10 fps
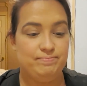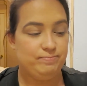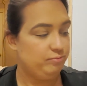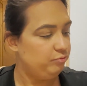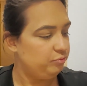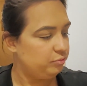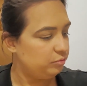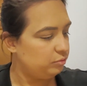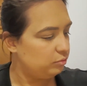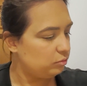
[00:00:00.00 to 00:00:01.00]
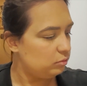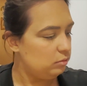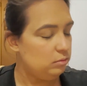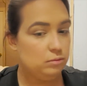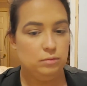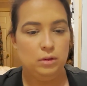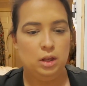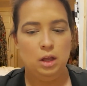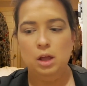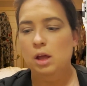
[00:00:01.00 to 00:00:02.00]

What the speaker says: (silence)